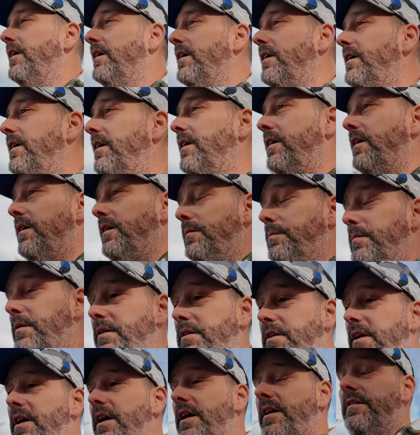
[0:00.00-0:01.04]
Oh,
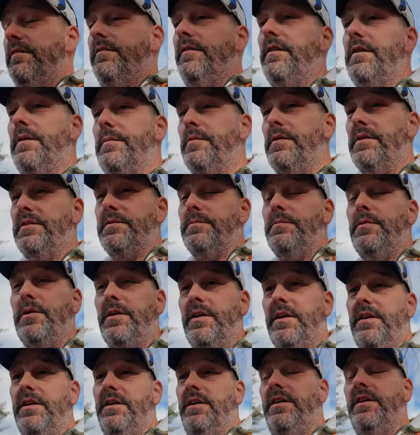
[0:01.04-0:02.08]
but yeah, very brisk
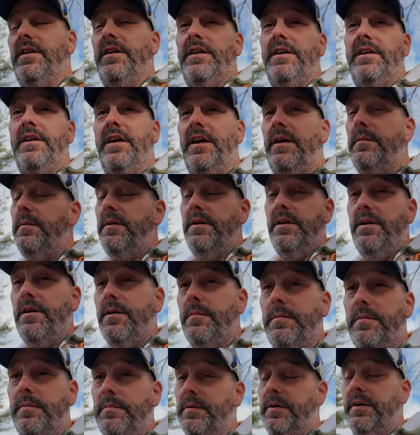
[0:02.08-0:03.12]
morning, and I've been
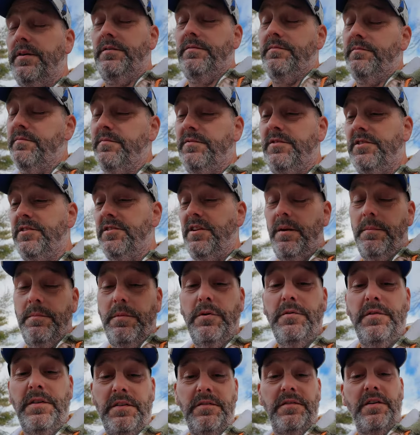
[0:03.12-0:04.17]
up, but just not
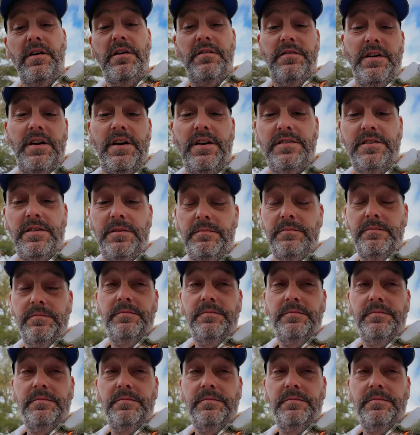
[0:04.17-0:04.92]
moving very fast.